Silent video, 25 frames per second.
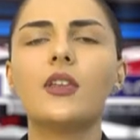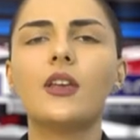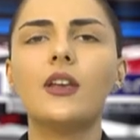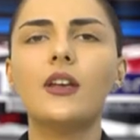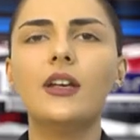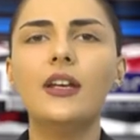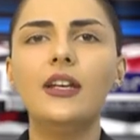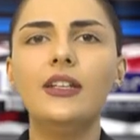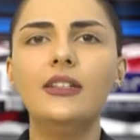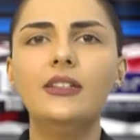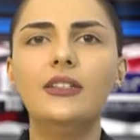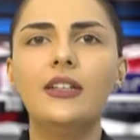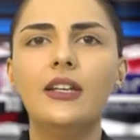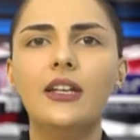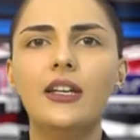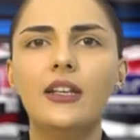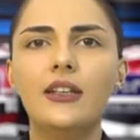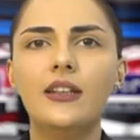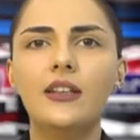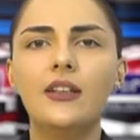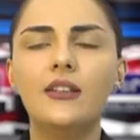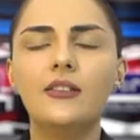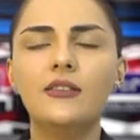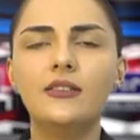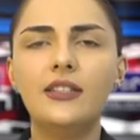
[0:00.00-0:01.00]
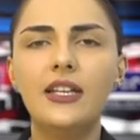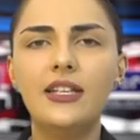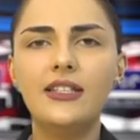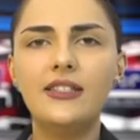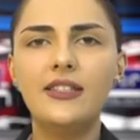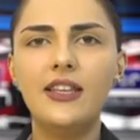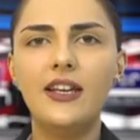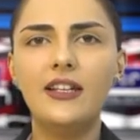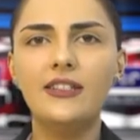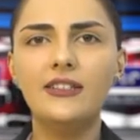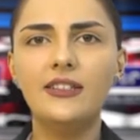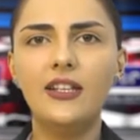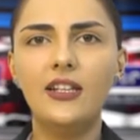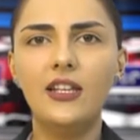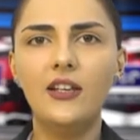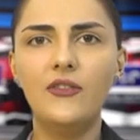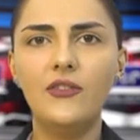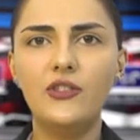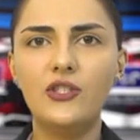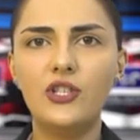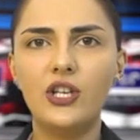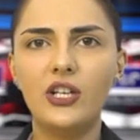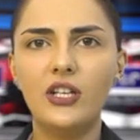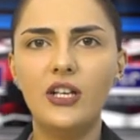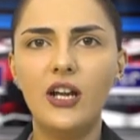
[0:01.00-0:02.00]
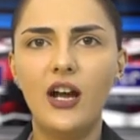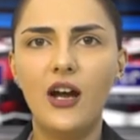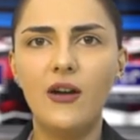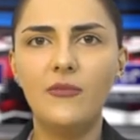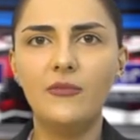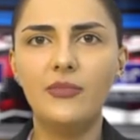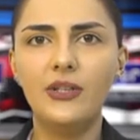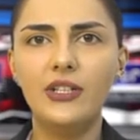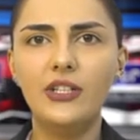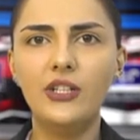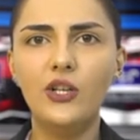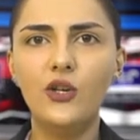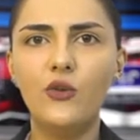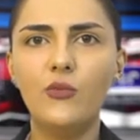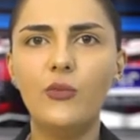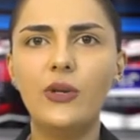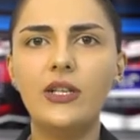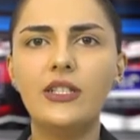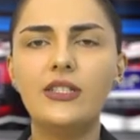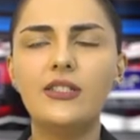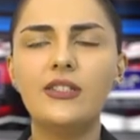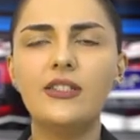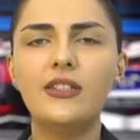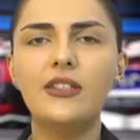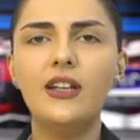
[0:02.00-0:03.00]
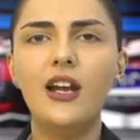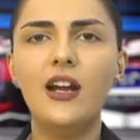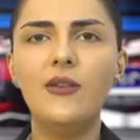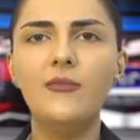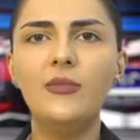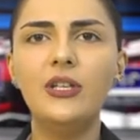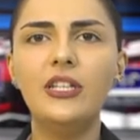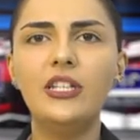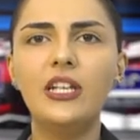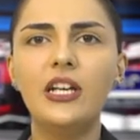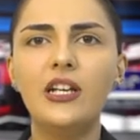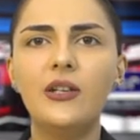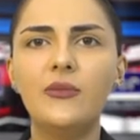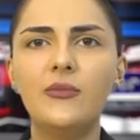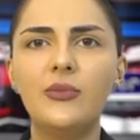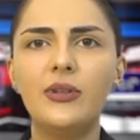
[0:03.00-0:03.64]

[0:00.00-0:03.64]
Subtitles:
Good day. The state television company of Western Armenia